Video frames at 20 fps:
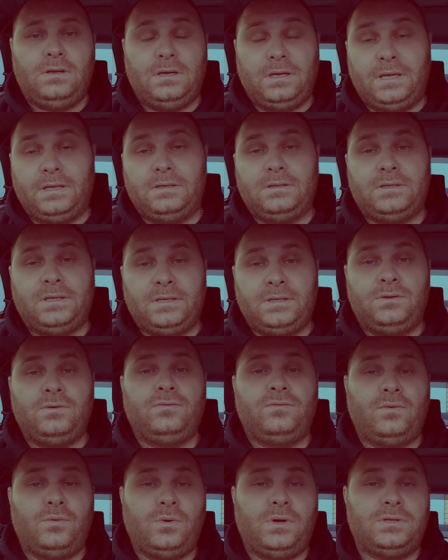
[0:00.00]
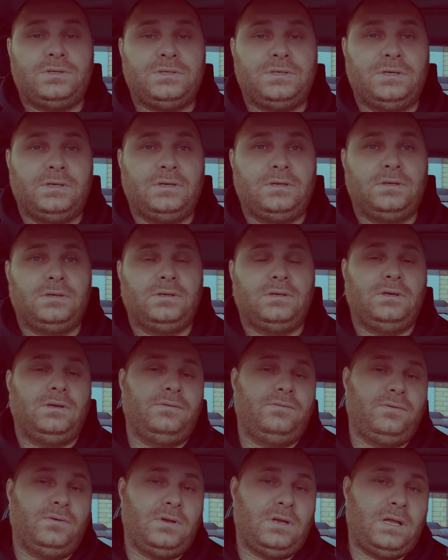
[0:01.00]
again, thank you for watching.
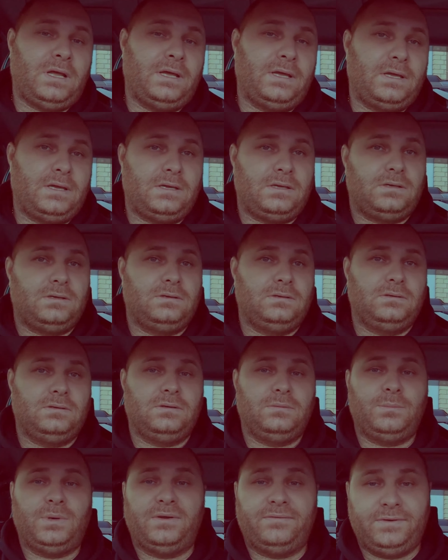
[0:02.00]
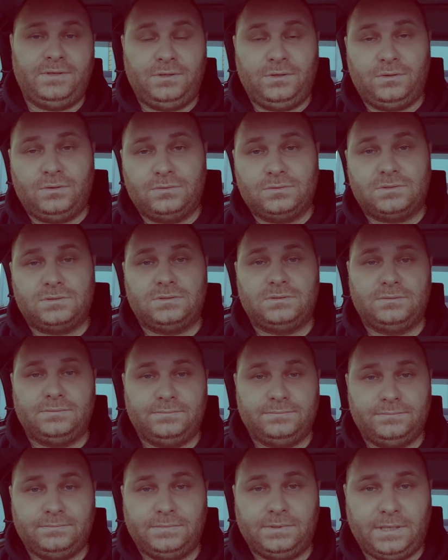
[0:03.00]
If you like my videos,
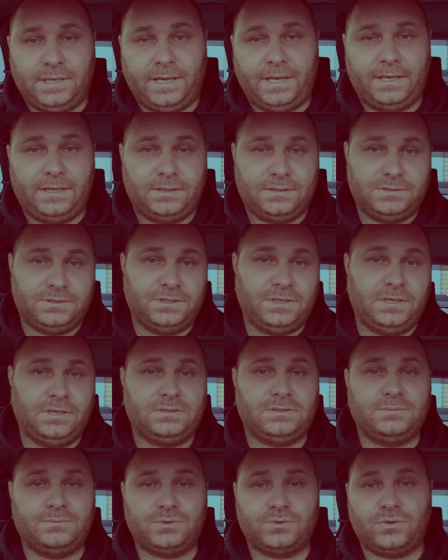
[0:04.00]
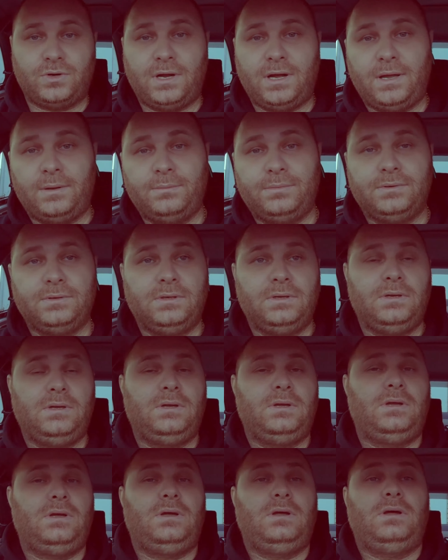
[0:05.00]
like, share, subscribe.
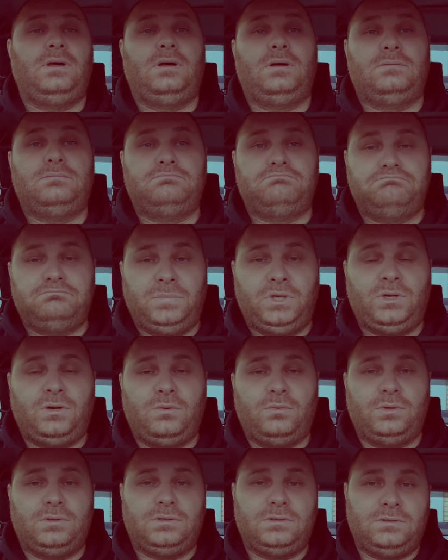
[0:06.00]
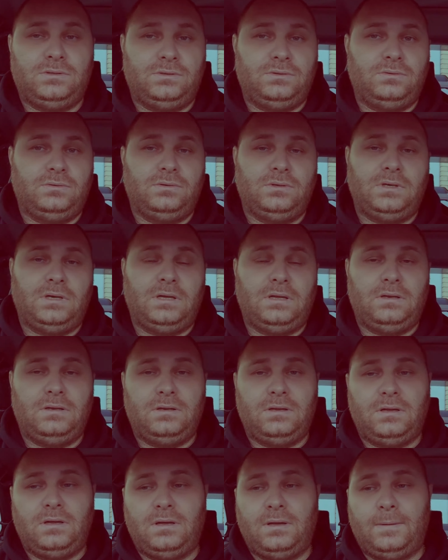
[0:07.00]
You know what to do.
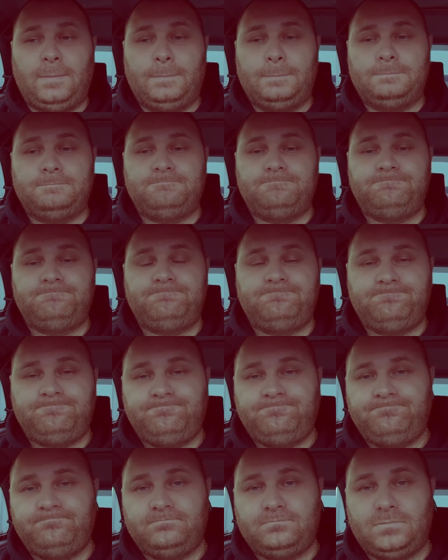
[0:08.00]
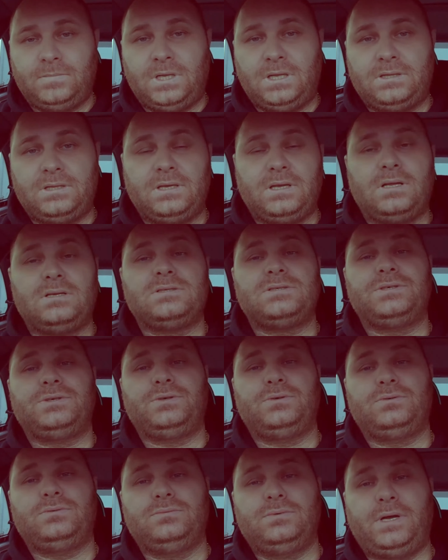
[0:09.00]
And um, I think I'll see
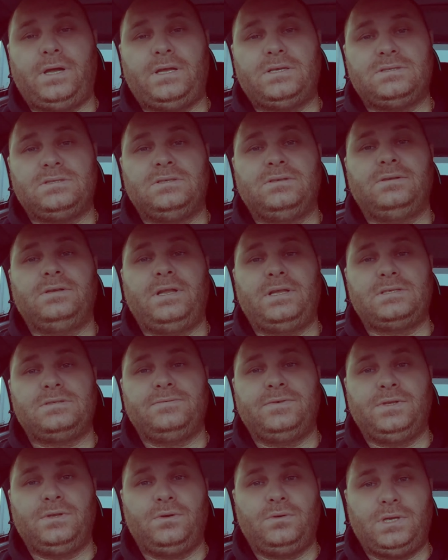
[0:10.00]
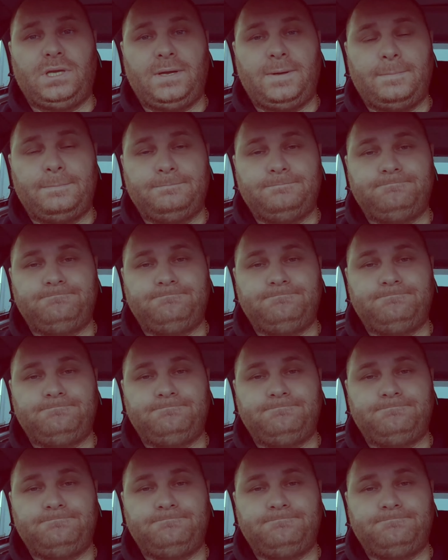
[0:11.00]
you guys in the next video, yeah?